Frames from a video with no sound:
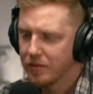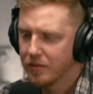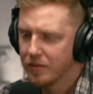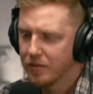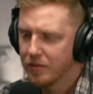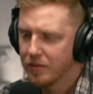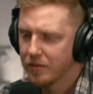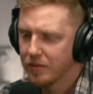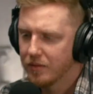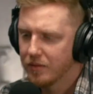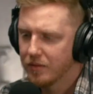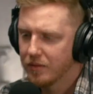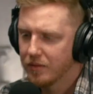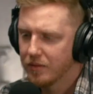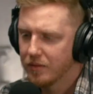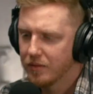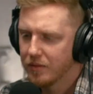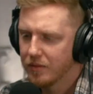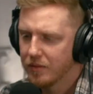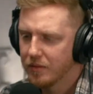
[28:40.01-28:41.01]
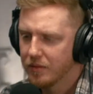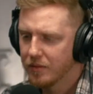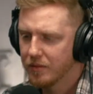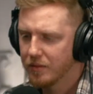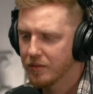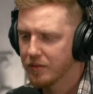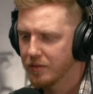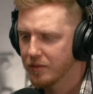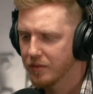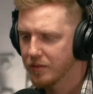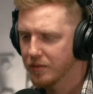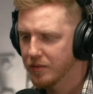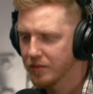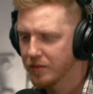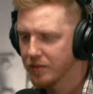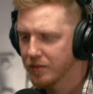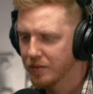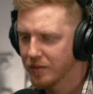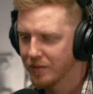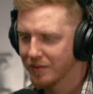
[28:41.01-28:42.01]

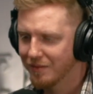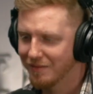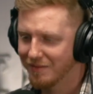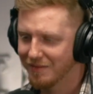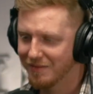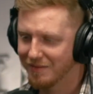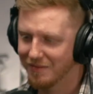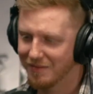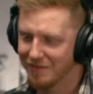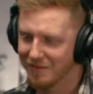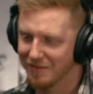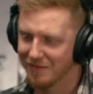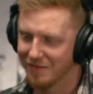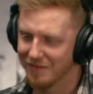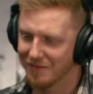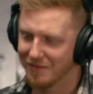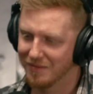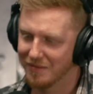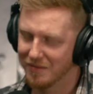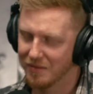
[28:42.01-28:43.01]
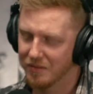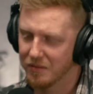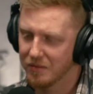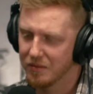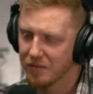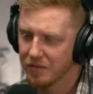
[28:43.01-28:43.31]
(not speaking)